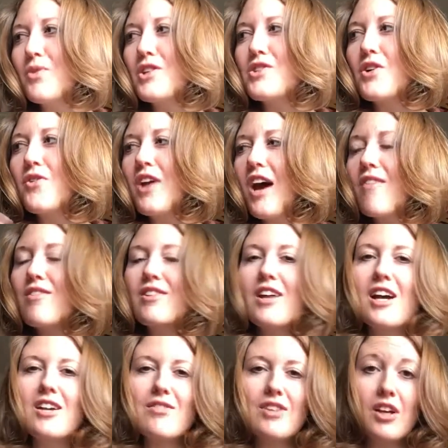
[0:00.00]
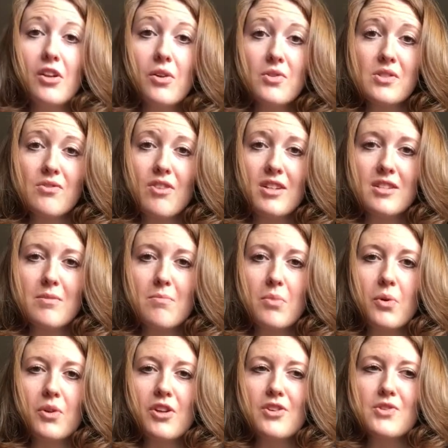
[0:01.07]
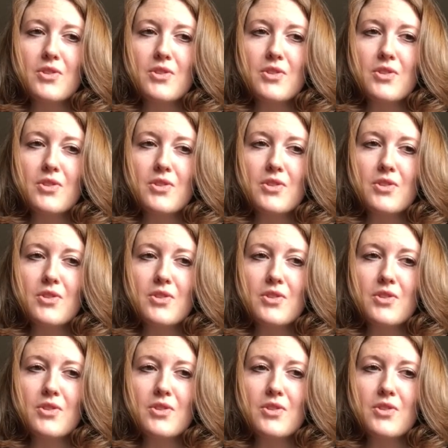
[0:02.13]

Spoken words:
We don't have a lot of like close friends in Boulder.